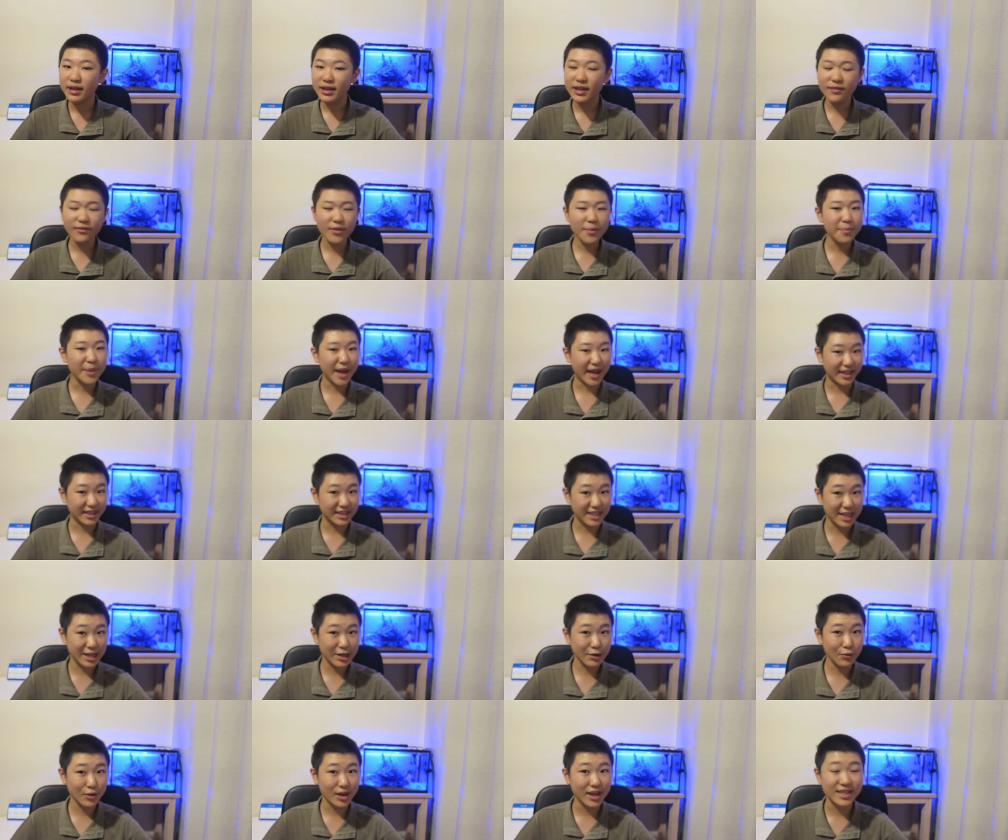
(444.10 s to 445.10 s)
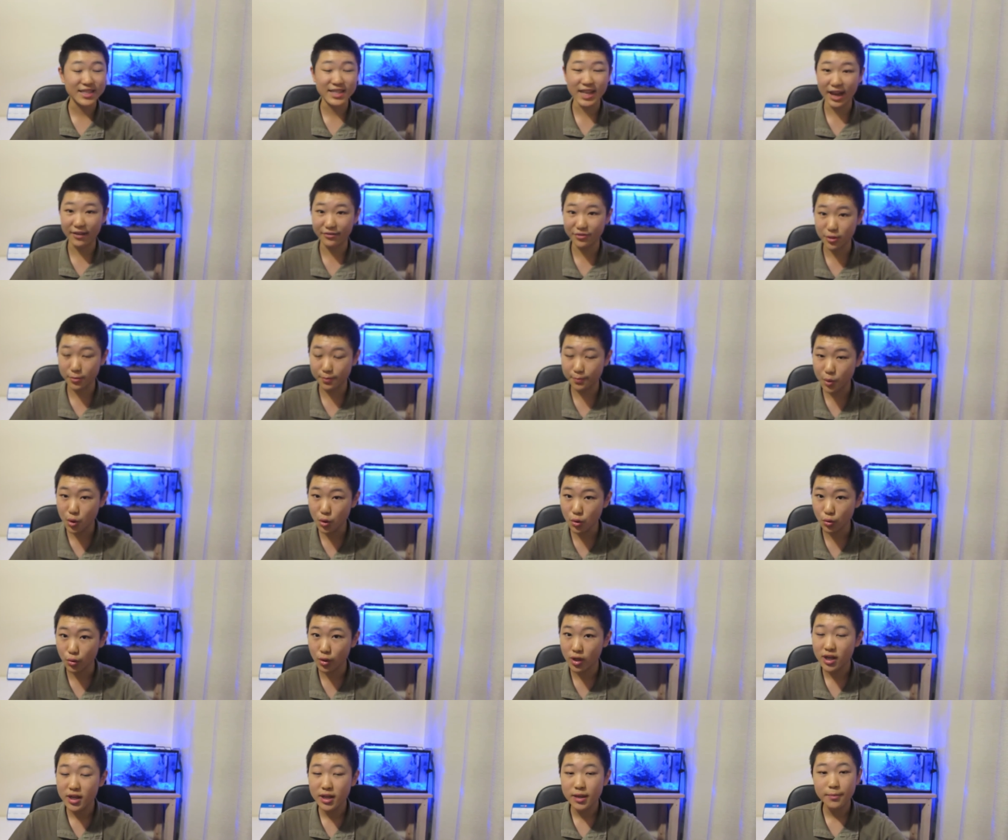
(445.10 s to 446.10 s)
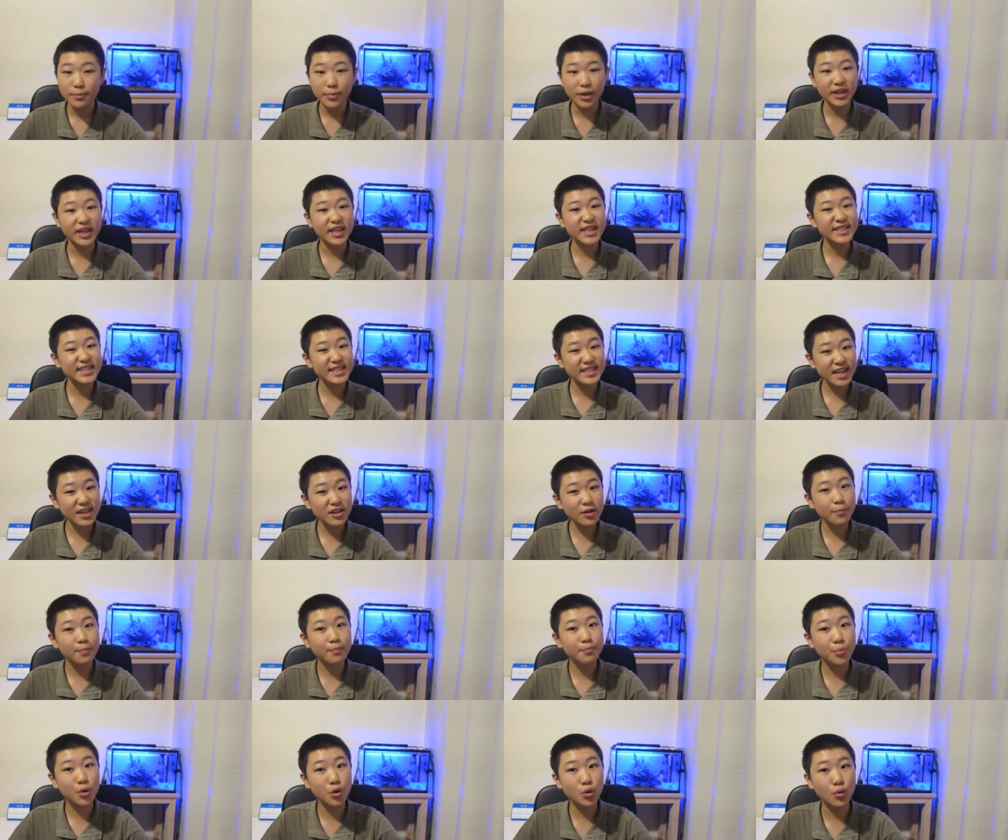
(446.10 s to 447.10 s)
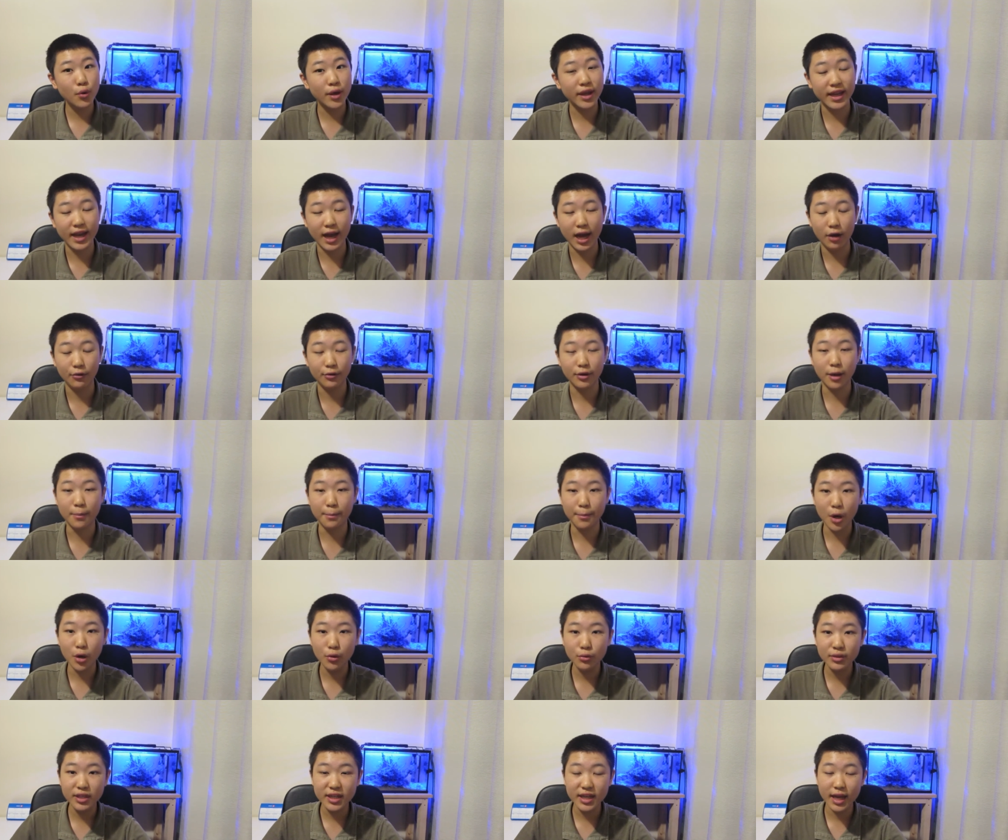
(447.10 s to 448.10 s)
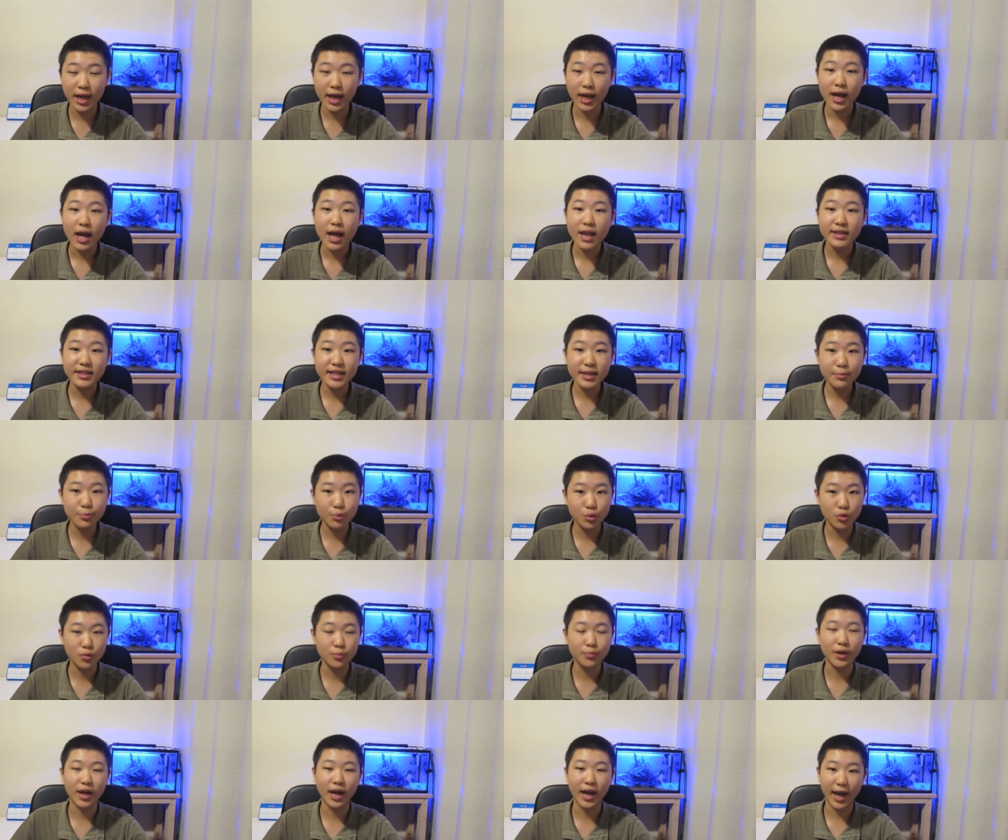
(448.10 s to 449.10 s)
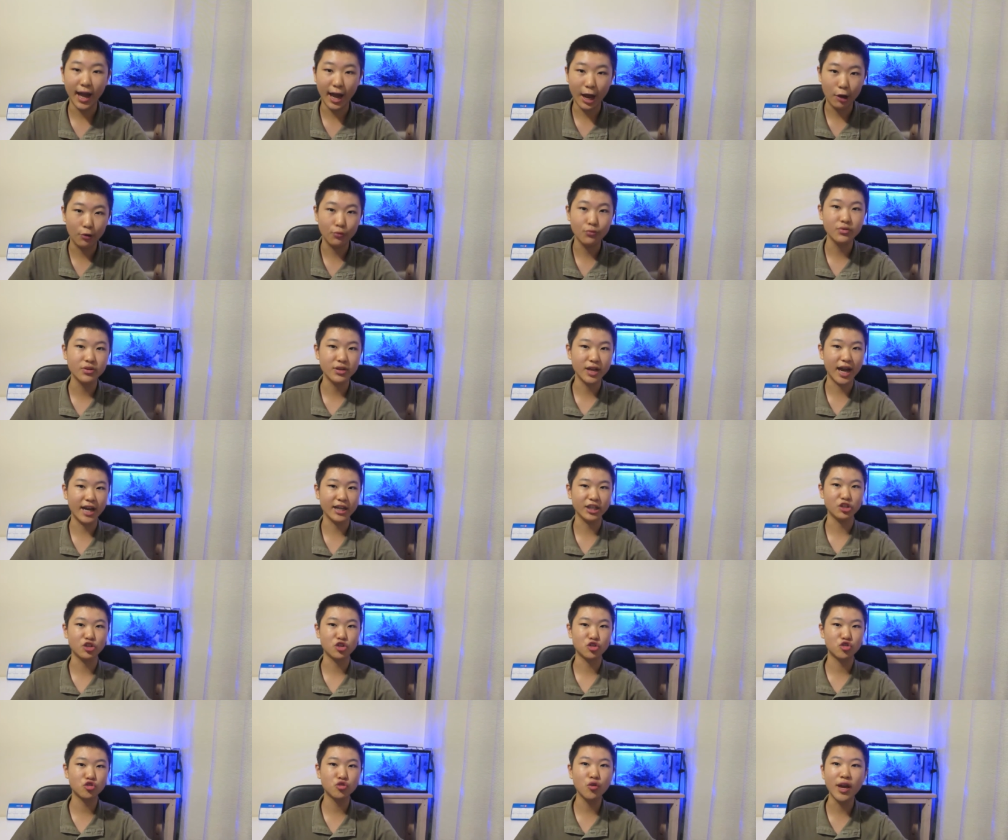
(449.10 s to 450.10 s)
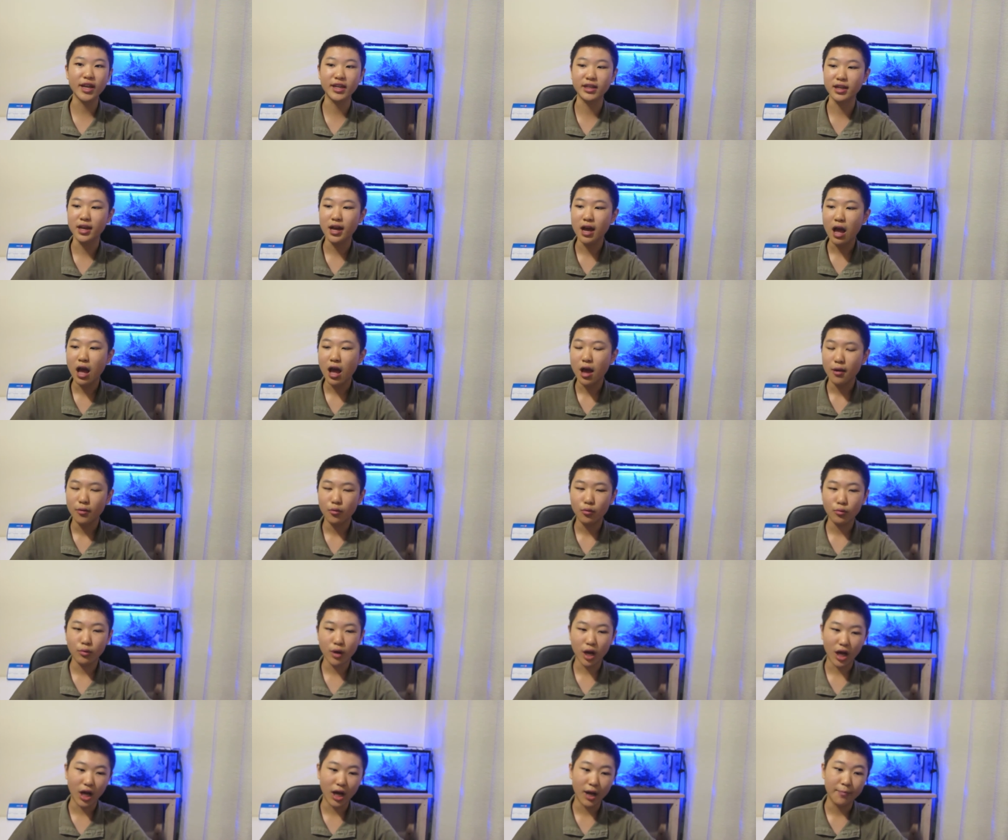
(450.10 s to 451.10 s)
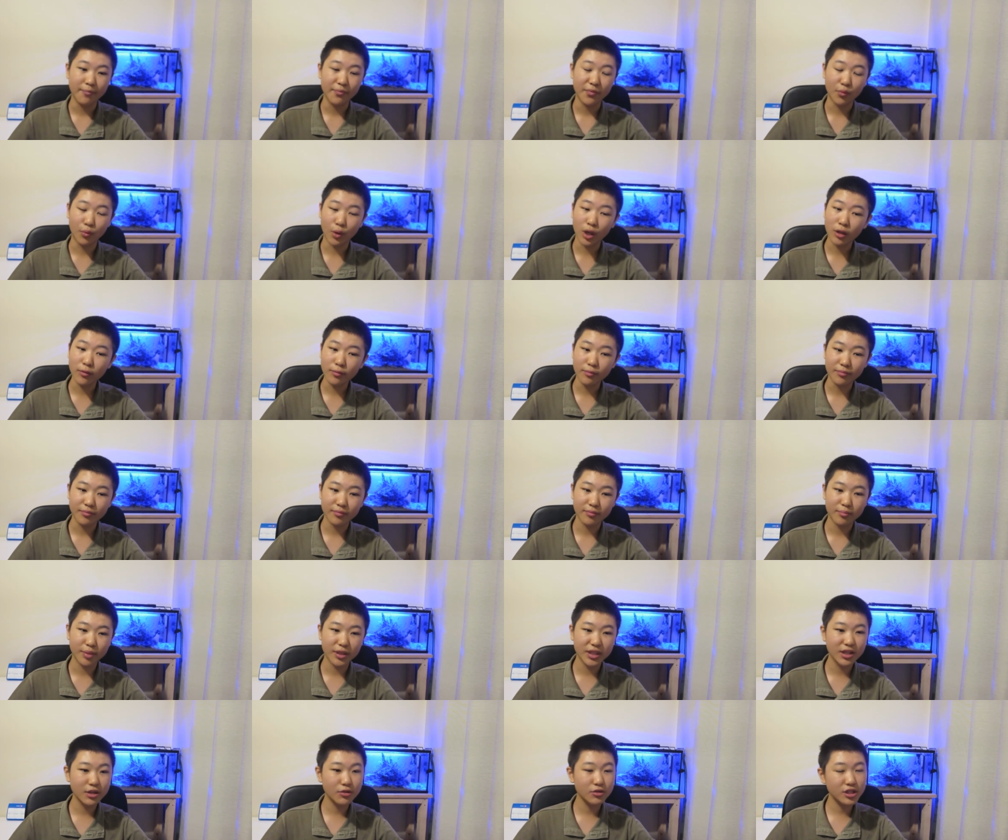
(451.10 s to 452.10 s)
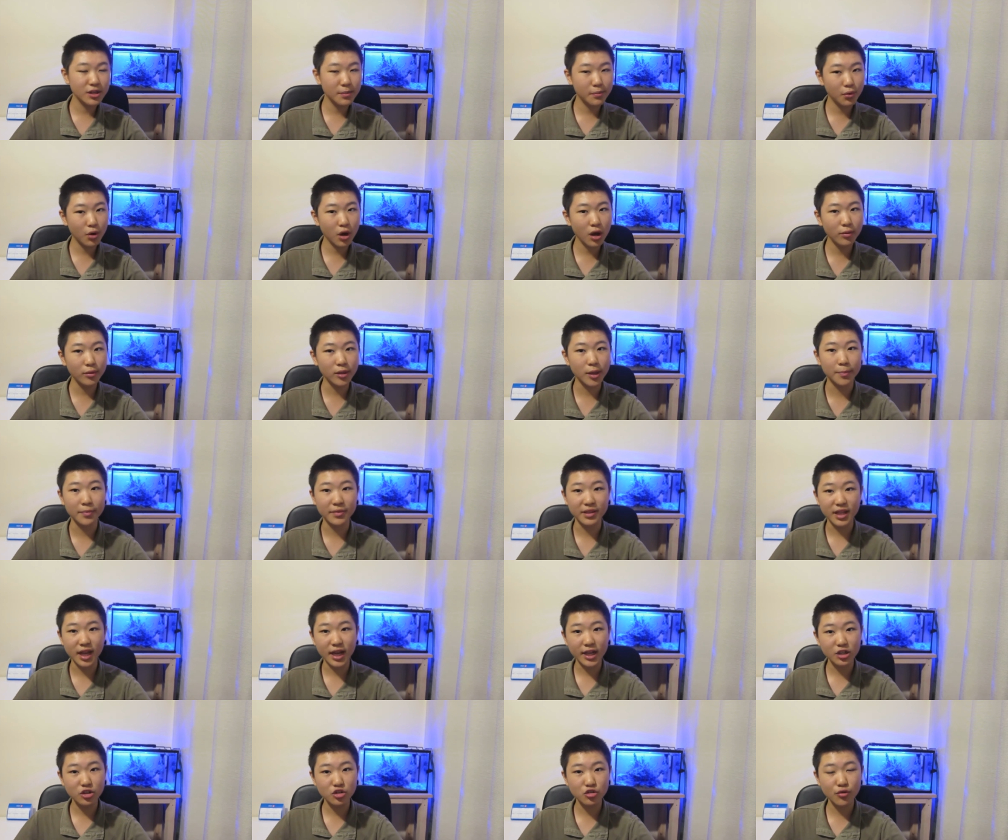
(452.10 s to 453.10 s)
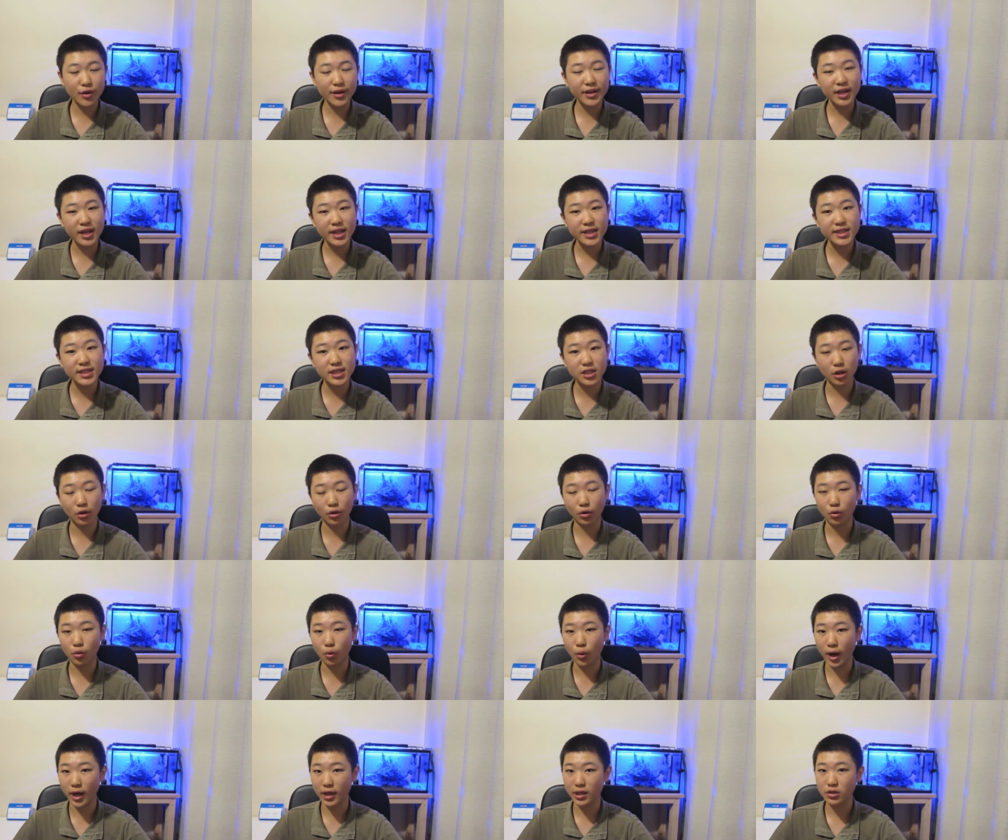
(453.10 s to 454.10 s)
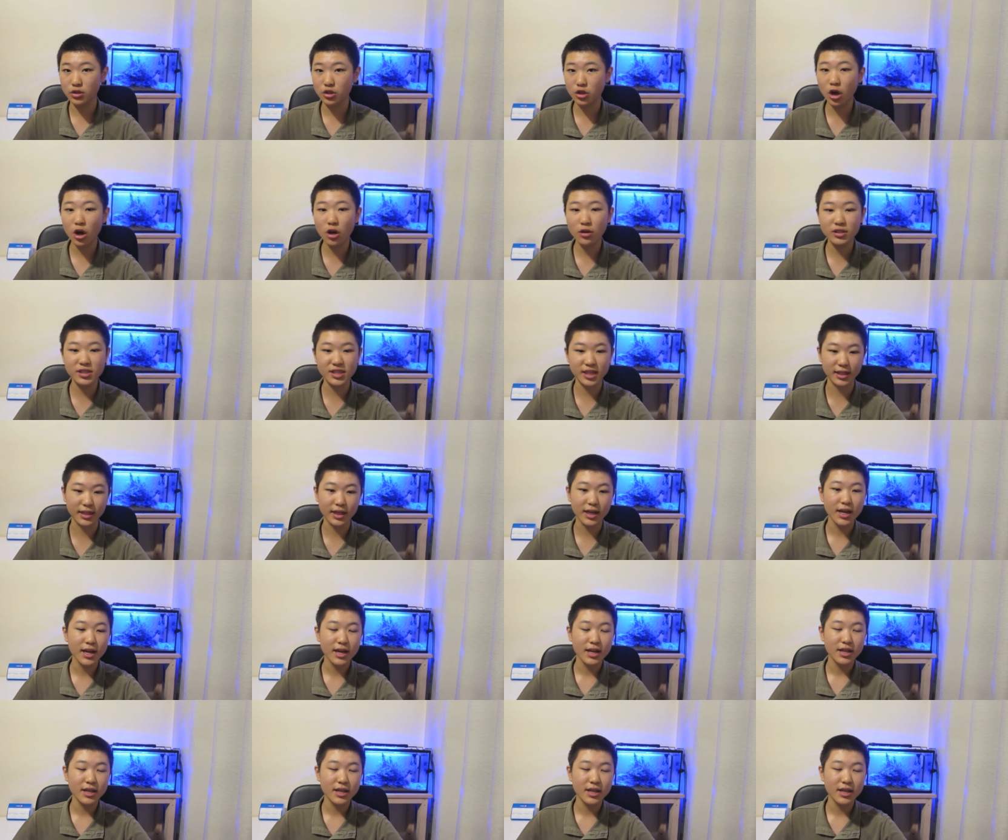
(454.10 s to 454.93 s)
even bacteria have to poo. But instead of pooing out ammonia, they poop out nitrite. Um, well, but there's a problem. Nitrite is still quite toxic.